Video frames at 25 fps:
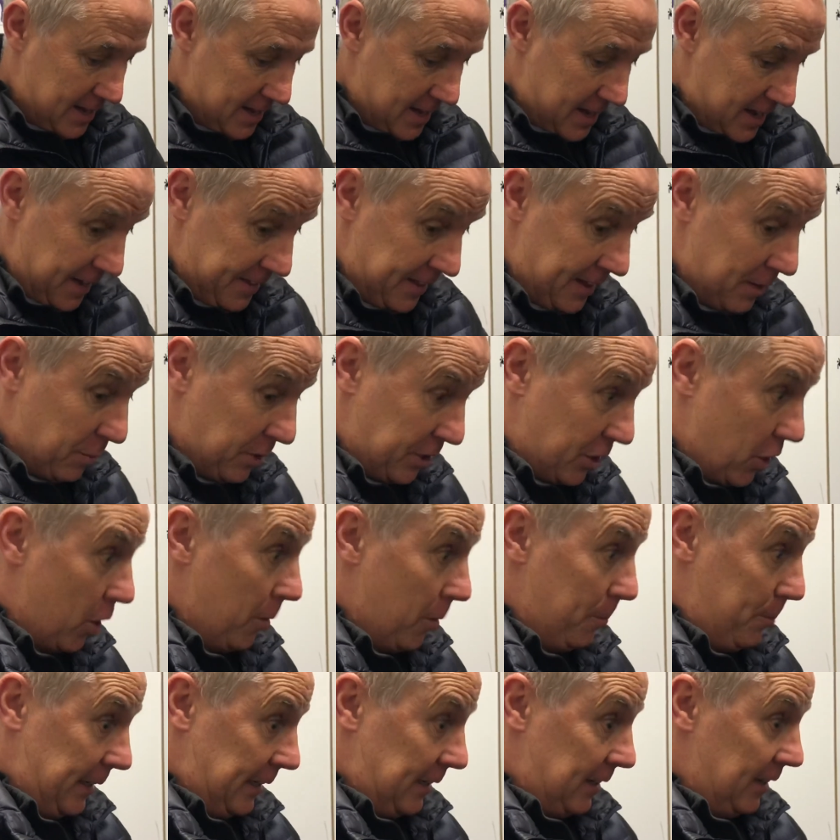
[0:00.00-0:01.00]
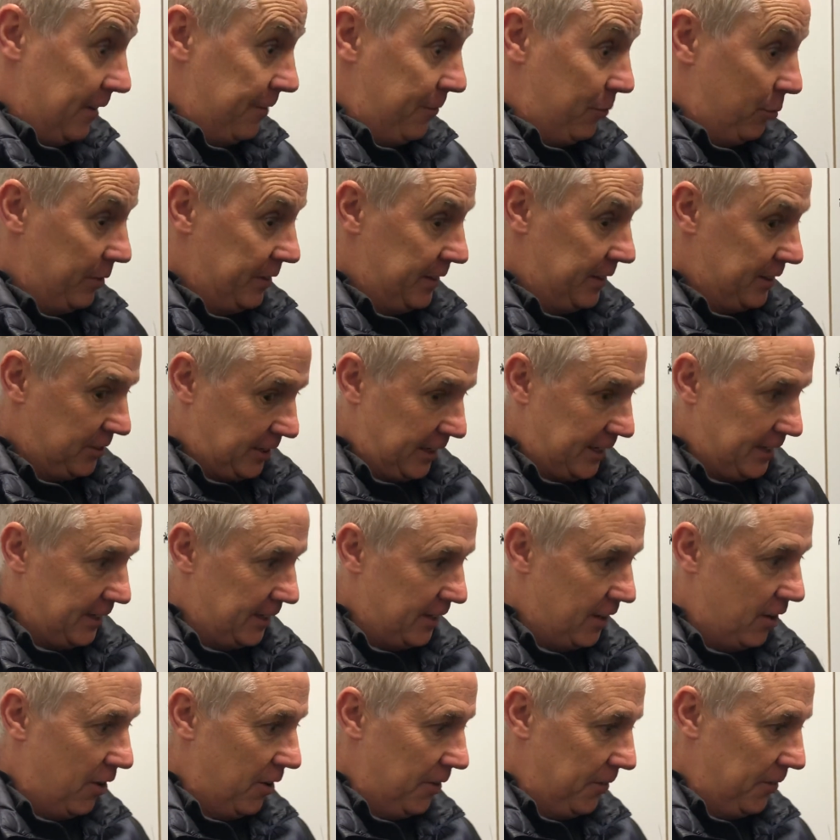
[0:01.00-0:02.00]
And then we got a big lift with the
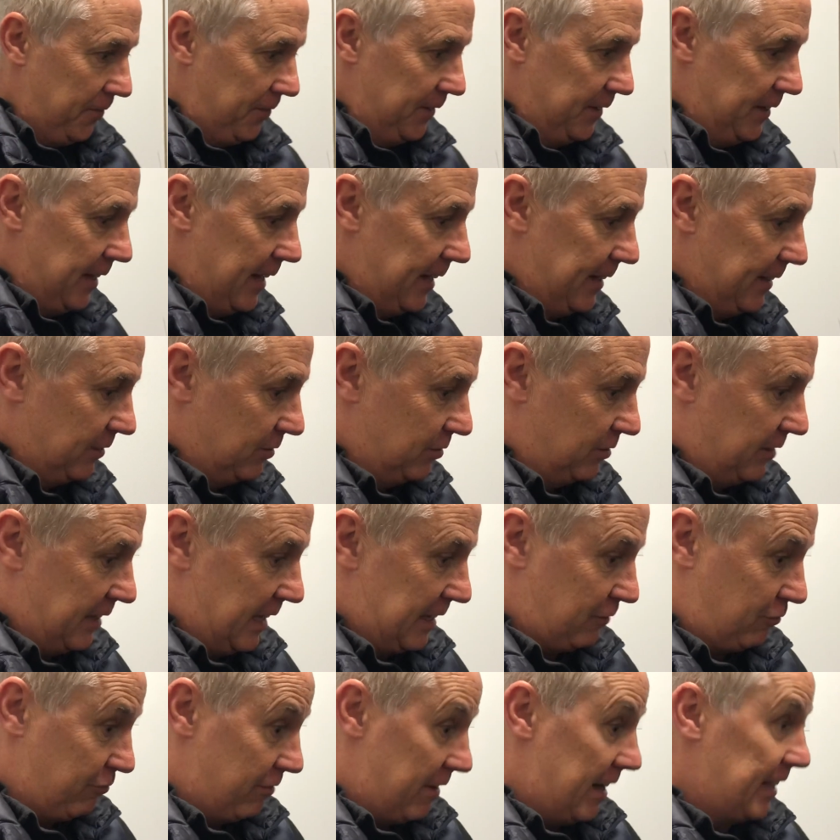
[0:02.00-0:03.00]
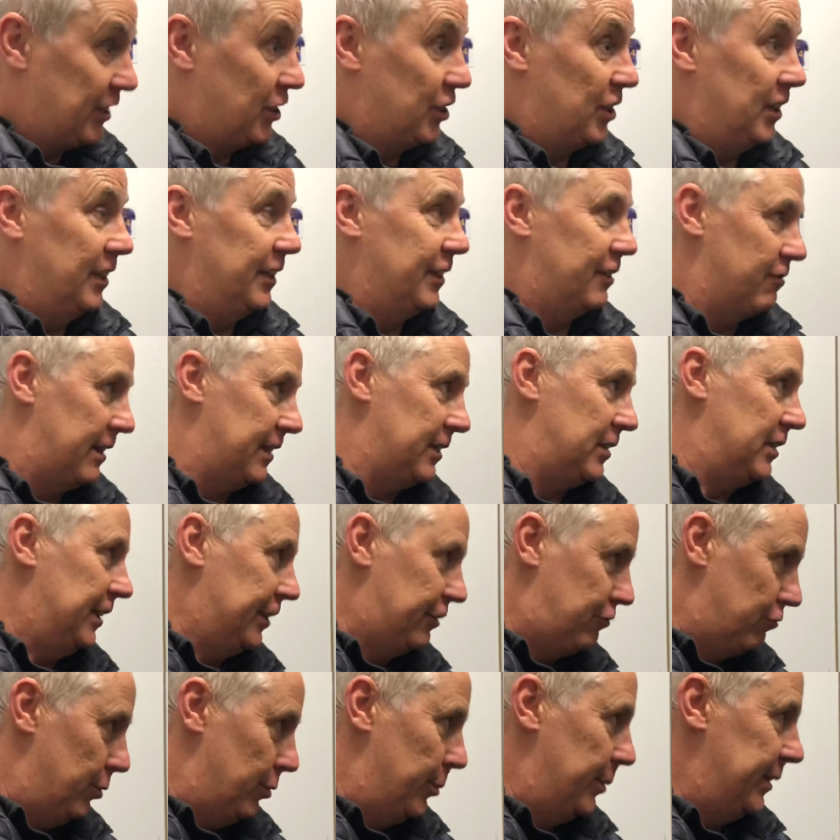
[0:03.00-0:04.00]
sending off, and then gradually
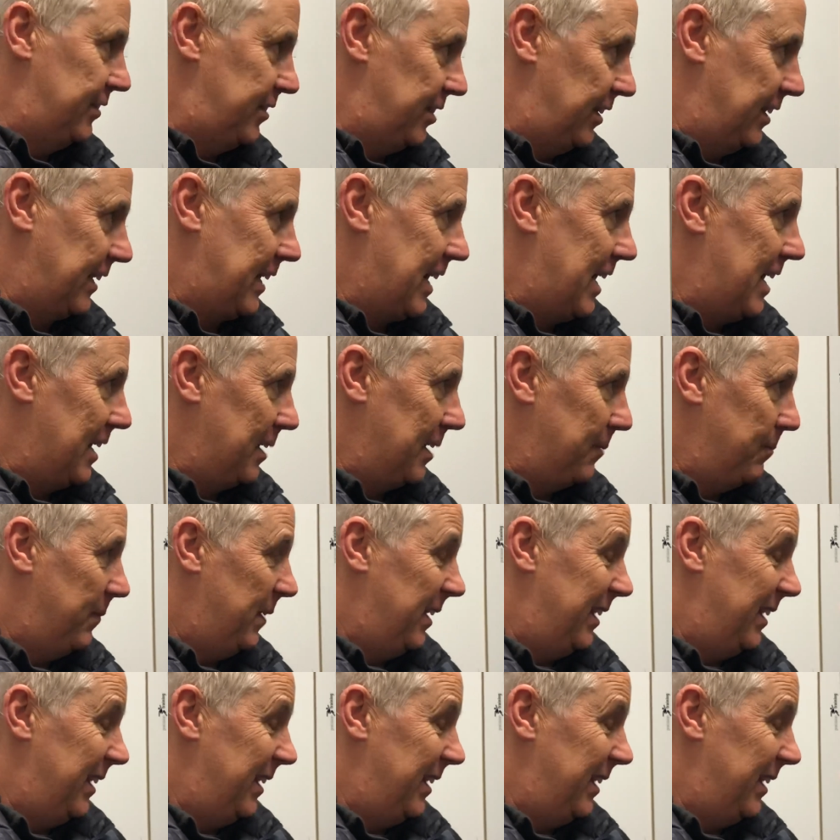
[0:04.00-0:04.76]
grew into the game.